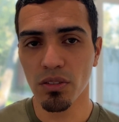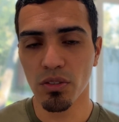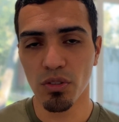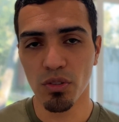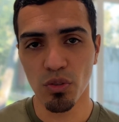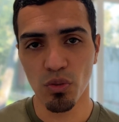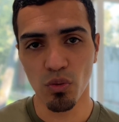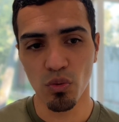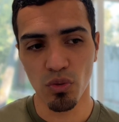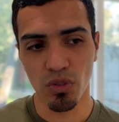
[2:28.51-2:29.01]

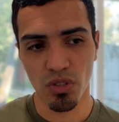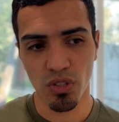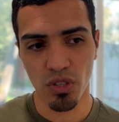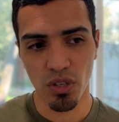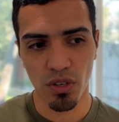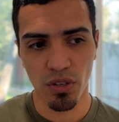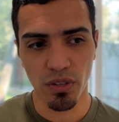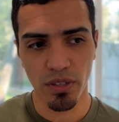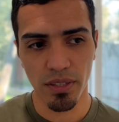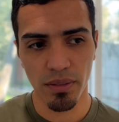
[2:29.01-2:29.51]
to
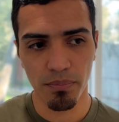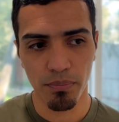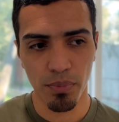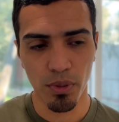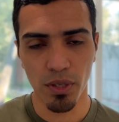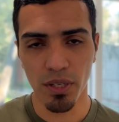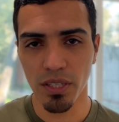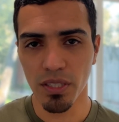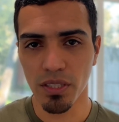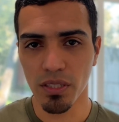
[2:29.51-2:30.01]
start
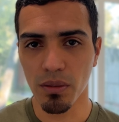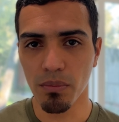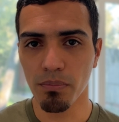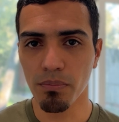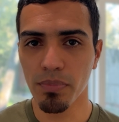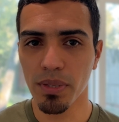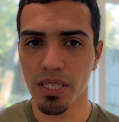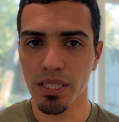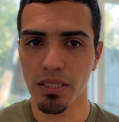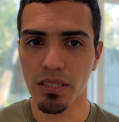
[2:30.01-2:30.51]
putting some
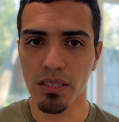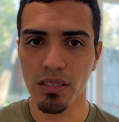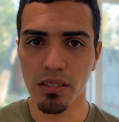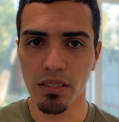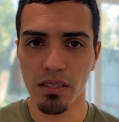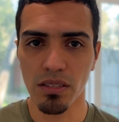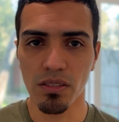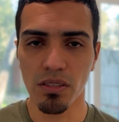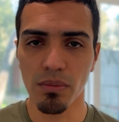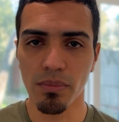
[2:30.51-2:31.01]
pieces
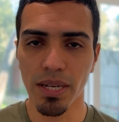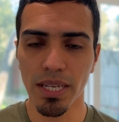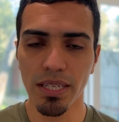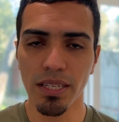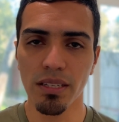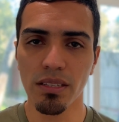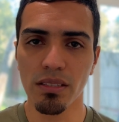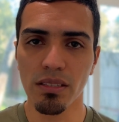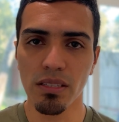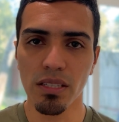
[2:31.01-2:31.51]
and some
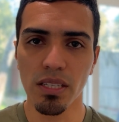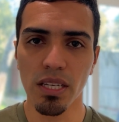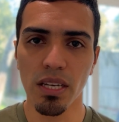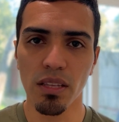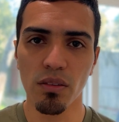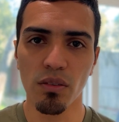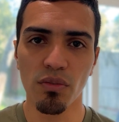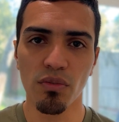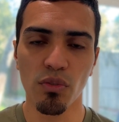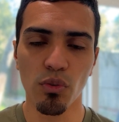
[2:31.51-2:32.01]
ideas
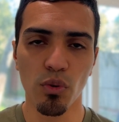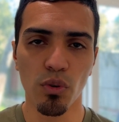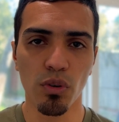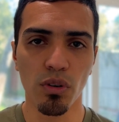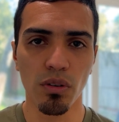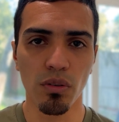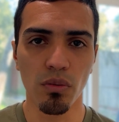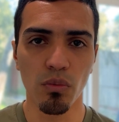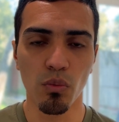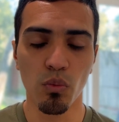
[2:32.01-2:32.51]
together
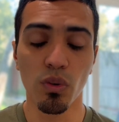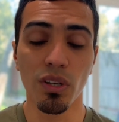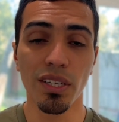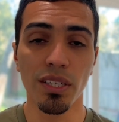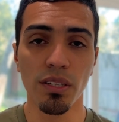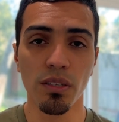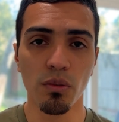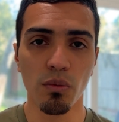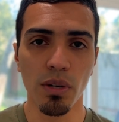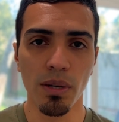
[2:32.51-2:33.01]
for what
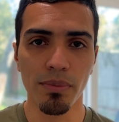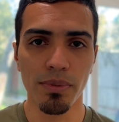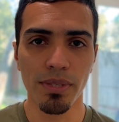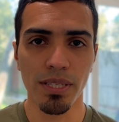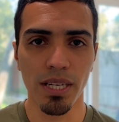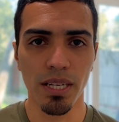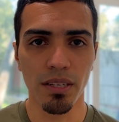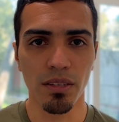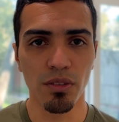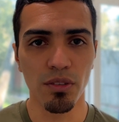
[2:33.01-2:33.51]
your
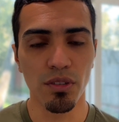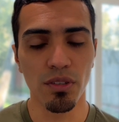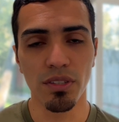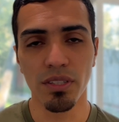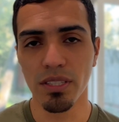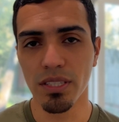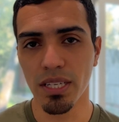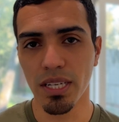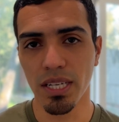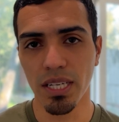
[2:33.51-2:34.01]
website or your
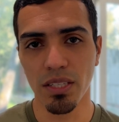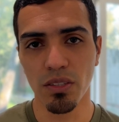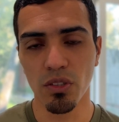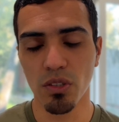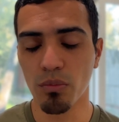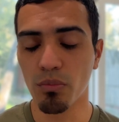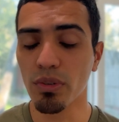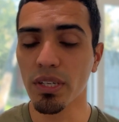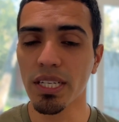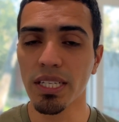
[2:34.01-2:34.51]
design or
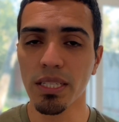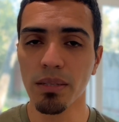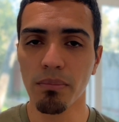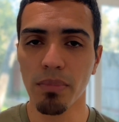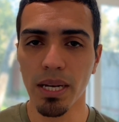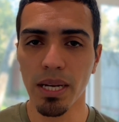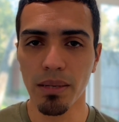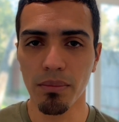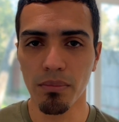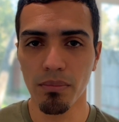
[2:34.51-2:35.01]
your branding
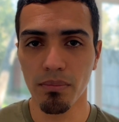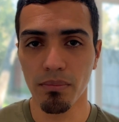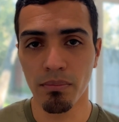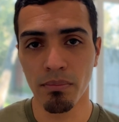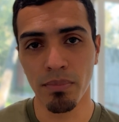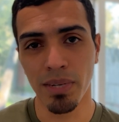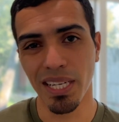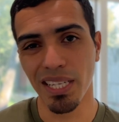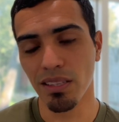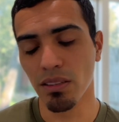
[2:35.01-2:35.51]

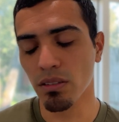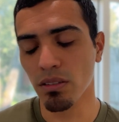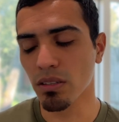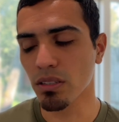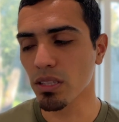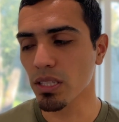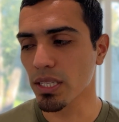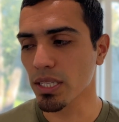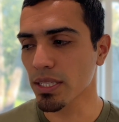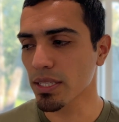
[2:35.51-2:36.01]
might
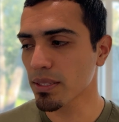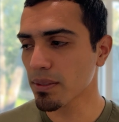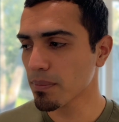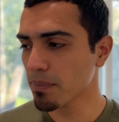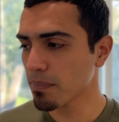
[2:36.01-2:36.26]
look like.